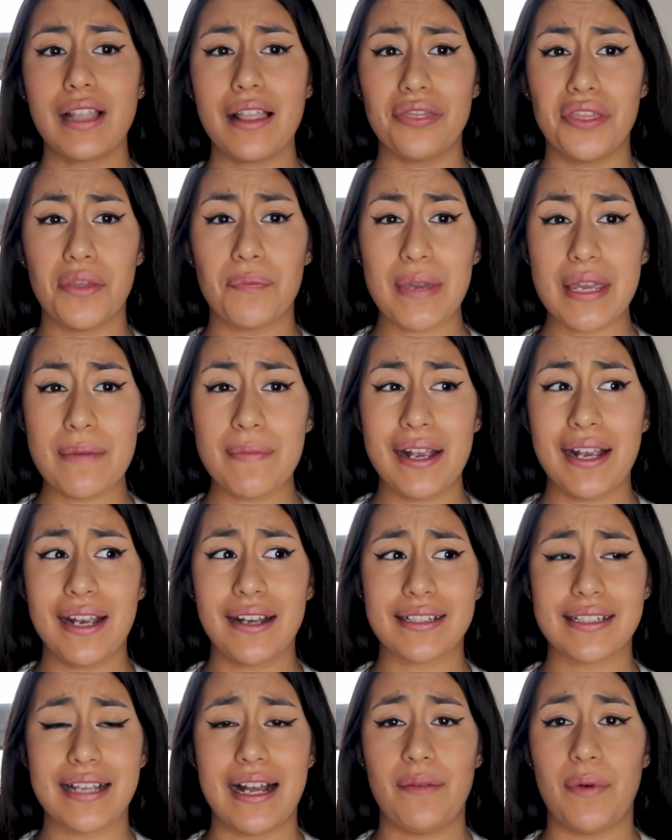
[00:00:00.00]
The BMAT
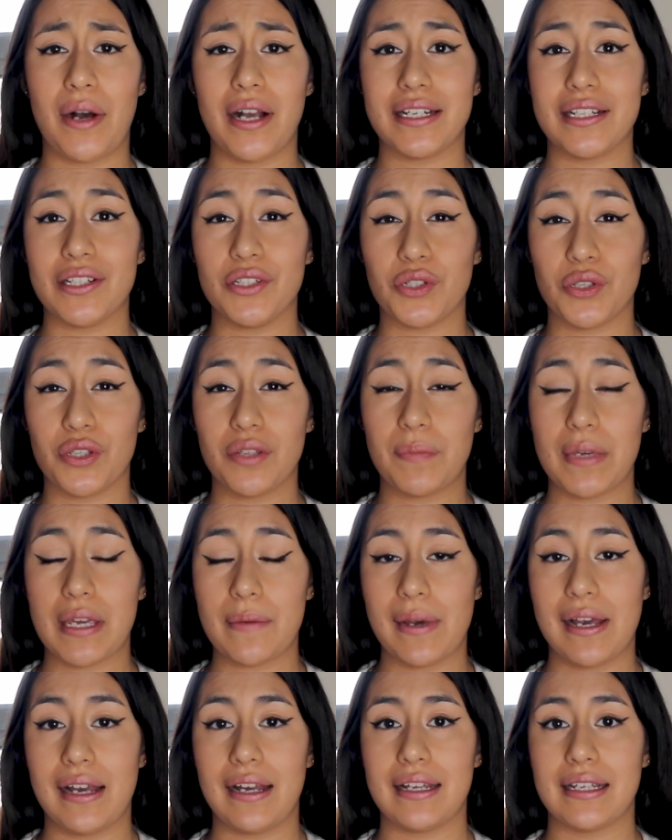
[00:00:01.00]
exam, I didn't do the
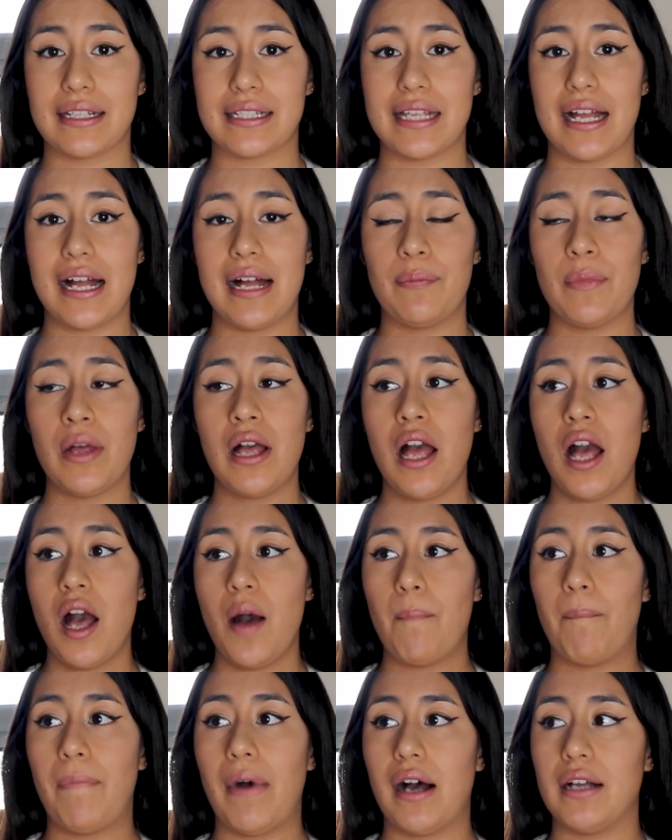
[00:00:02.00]
BMAT exam,
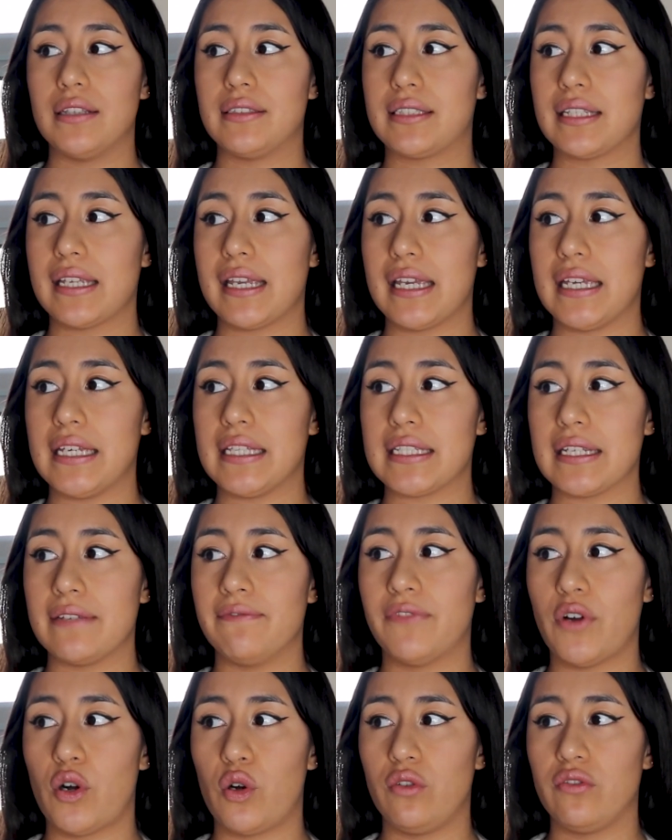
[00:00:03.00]
but it
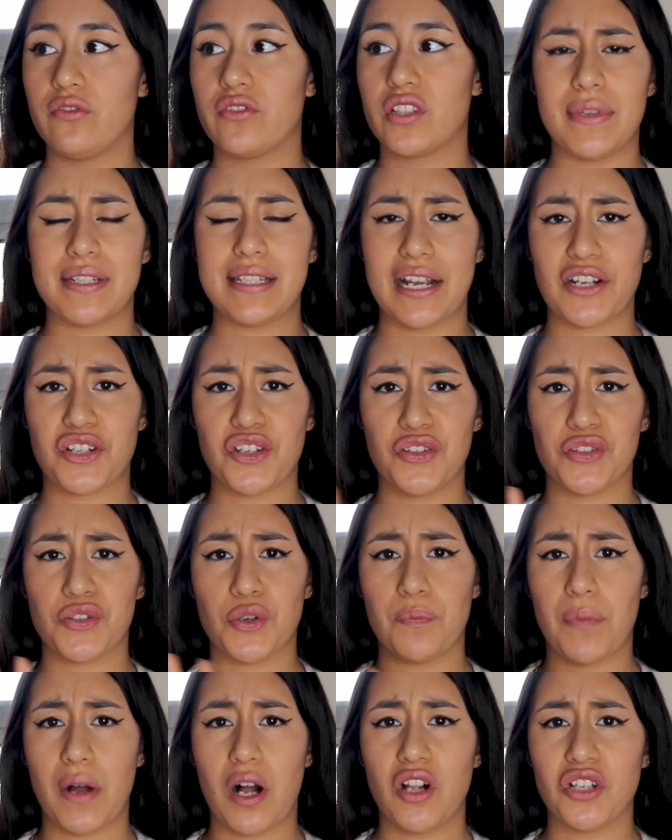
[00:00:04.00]
involves sections
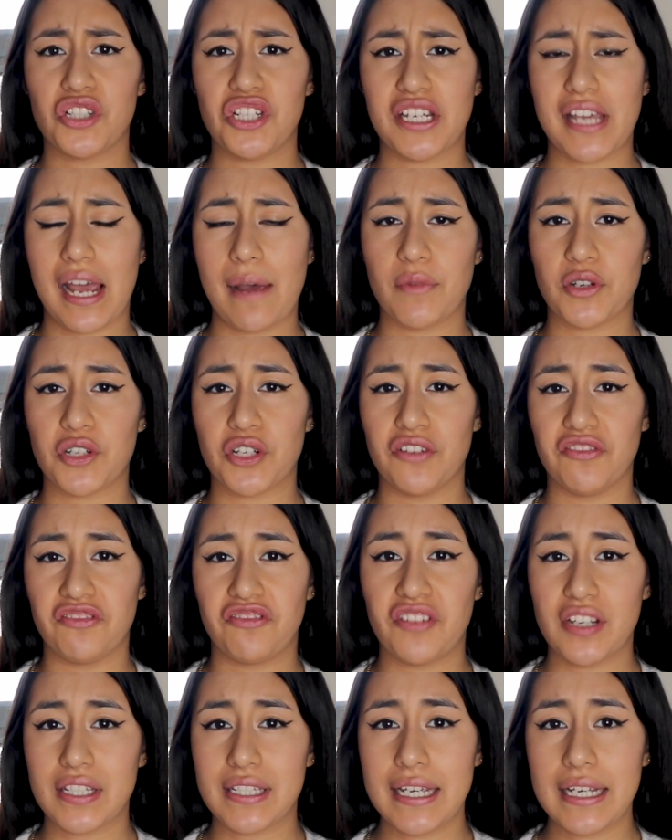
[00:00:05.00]
on biology, chemistry and
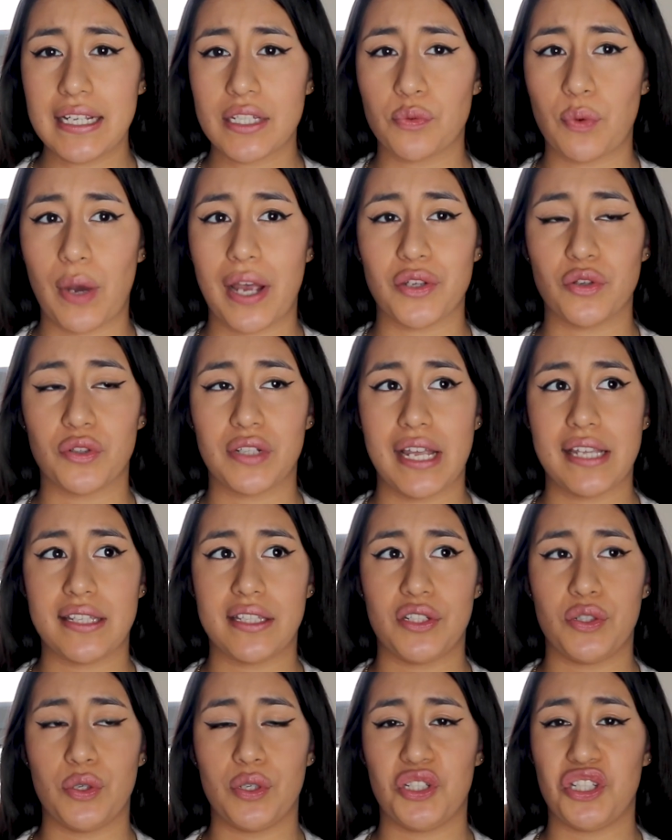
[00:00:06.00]
physics where you're
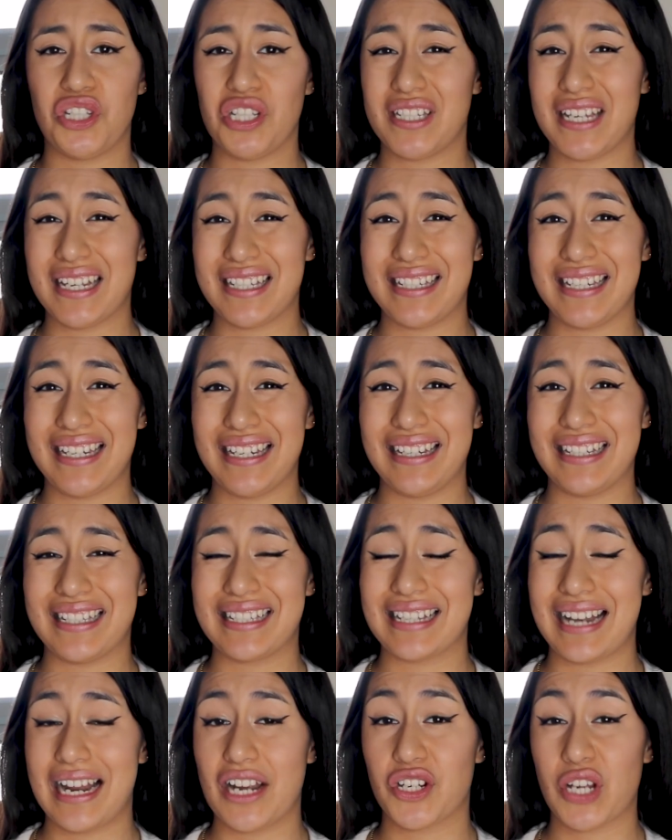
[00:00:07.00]
tested to a
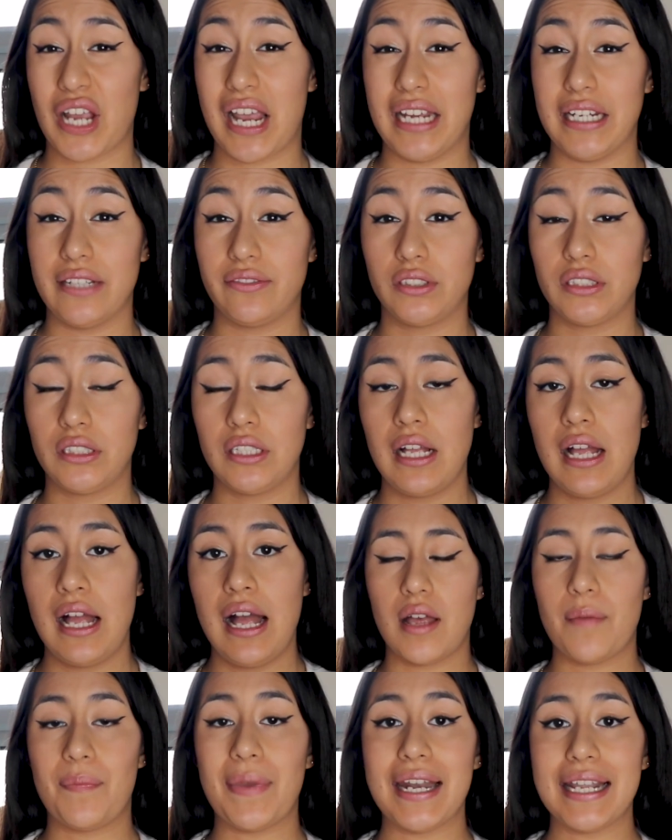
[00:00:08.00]
GCSE / A-level
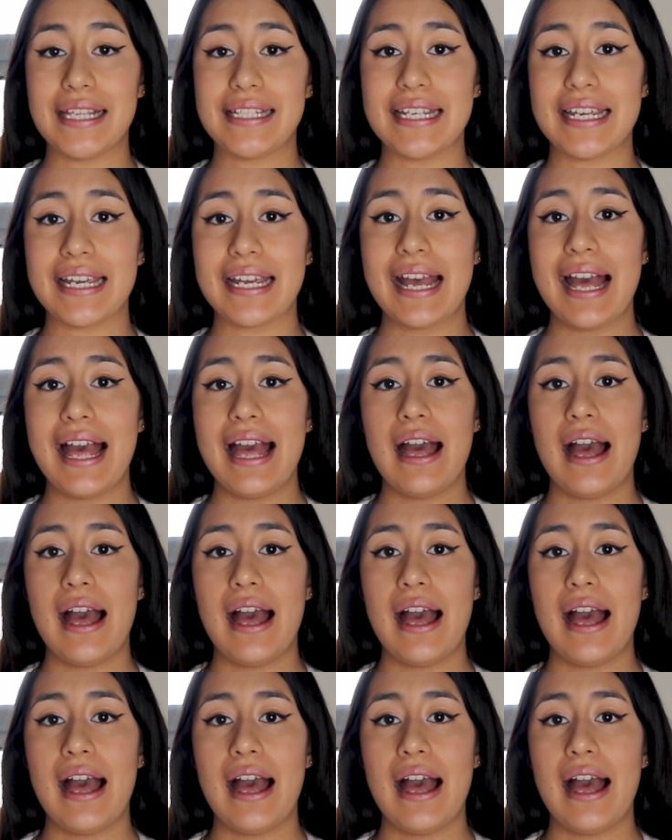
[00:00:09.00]
ability